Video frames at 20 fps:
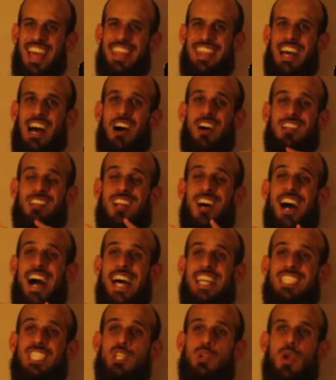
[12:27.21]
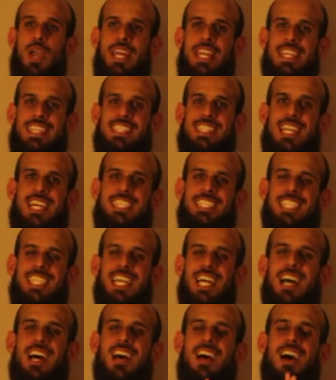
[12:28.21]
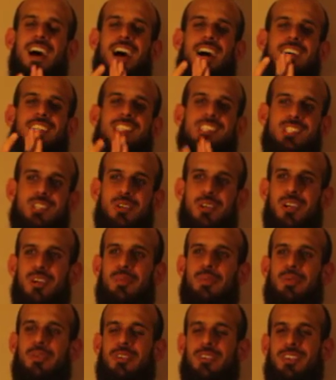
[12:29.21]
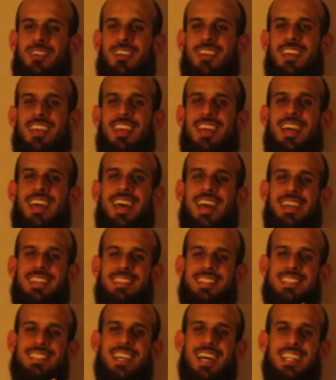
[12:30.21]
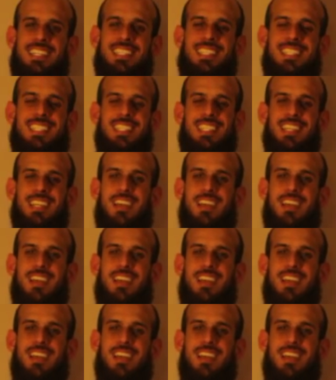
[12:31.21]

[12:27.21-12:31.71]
That Allah has created such a durable and such